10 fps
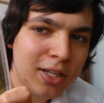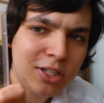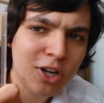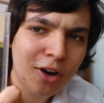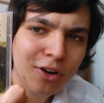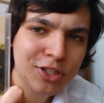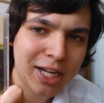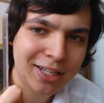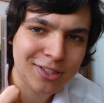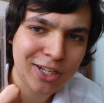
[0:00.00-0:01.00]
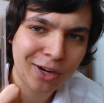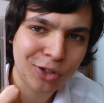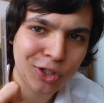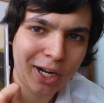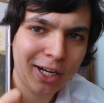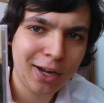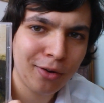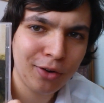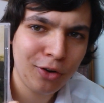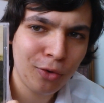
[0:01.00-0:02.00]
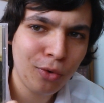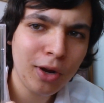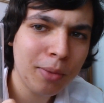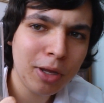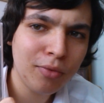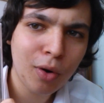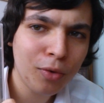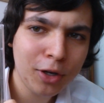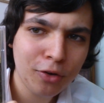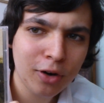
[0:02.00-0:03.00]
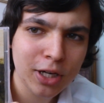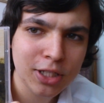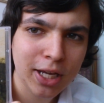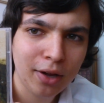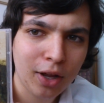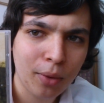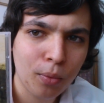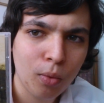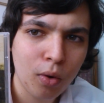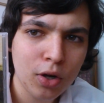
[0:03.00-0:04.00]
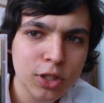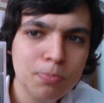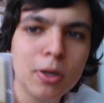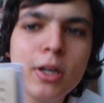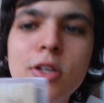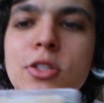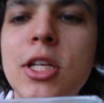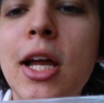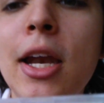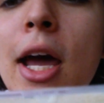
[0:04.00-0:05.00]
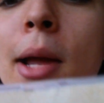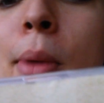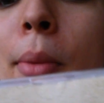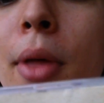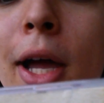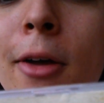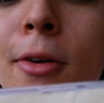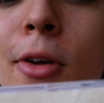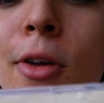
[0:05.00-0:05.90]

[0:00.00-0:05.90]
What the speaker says: The Tarzan soundtrack. Now, you're all going to be rolling your eyes now, like, what? But can you see that name up there?